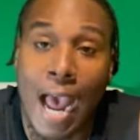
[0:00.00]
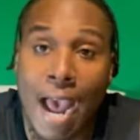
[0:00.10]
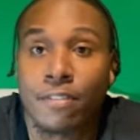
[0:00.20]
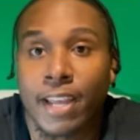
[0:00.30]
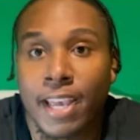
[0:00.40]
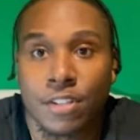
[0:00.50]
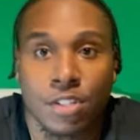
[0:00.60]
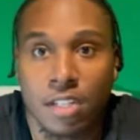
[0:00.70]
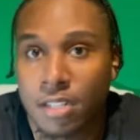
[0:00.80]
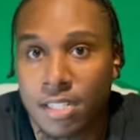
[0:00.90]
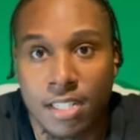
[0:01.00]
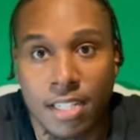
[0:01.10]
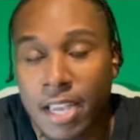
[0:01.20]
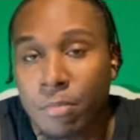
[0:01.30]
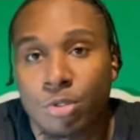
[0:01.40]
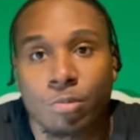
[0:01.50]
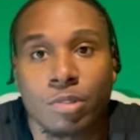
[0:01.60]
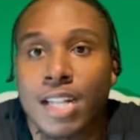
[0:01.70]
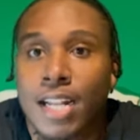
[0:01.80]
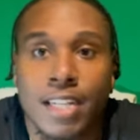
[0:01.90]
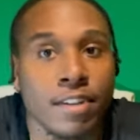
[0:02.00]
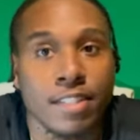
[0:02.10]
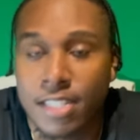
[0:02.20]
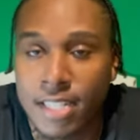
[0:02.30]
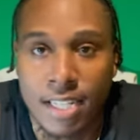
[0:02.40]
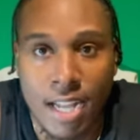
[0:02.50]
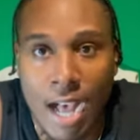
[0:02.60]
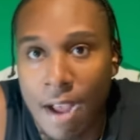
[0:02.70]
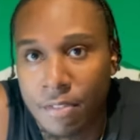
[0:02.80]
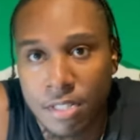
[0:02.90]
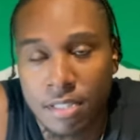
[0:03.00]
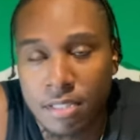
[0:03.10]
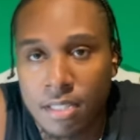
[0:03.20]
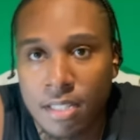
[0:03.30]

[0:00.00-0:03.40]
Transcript: after that incident because the chemistry was not there since then, obviously.